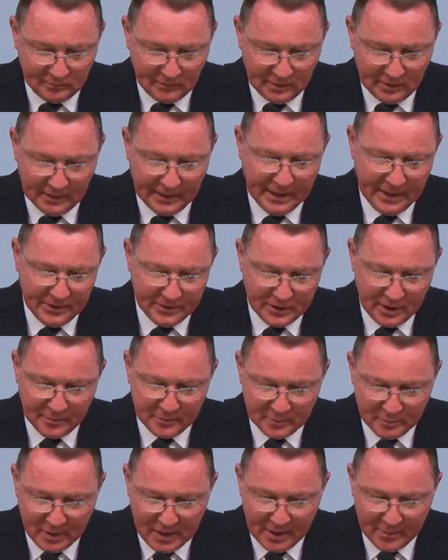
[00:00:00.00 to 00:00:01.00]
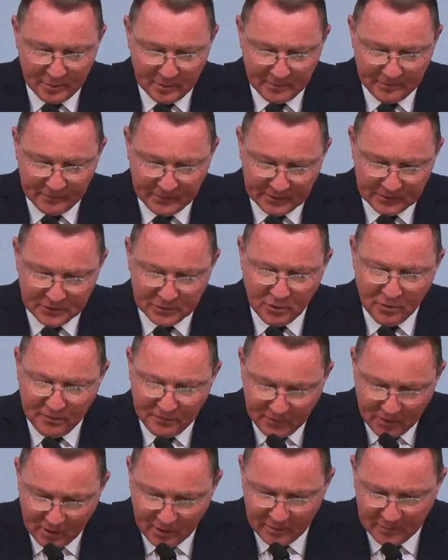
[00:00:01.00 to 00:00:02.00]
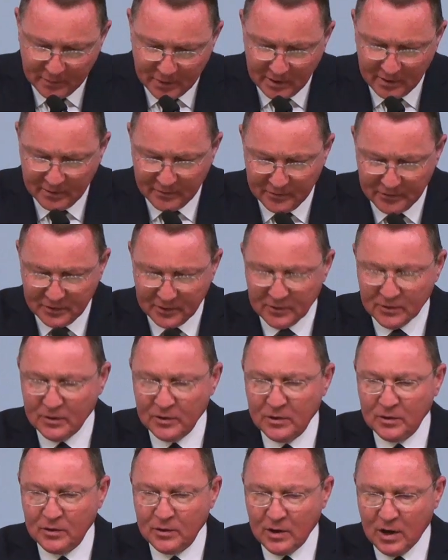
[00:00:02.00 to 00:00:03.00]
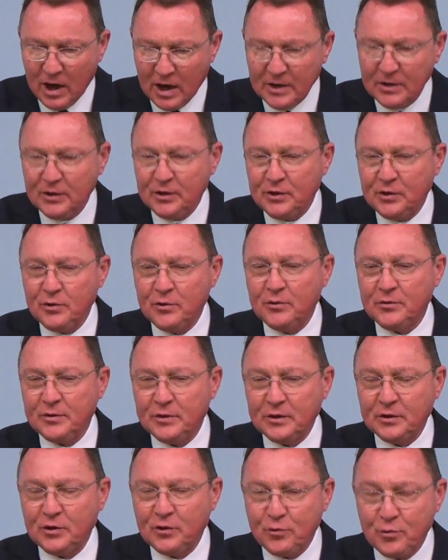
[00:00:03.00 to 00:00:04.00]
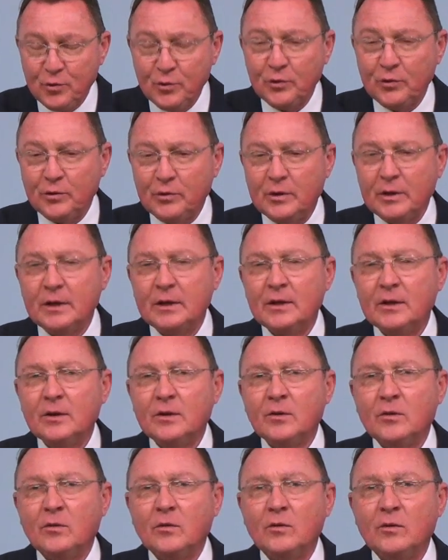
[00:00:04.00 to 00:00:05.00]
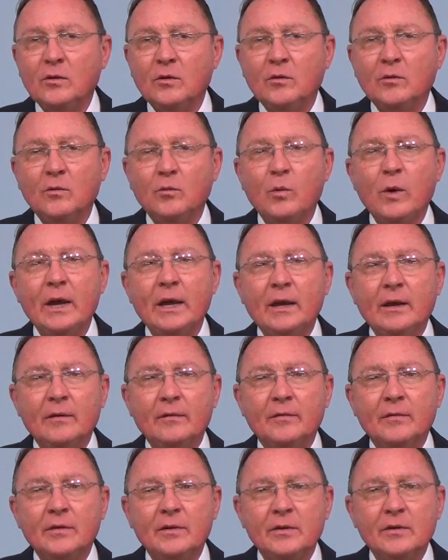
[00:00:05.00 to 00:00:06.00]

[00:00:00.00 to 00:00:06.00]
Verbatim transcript: the King James Bible is so far above the uncouth and the crude way of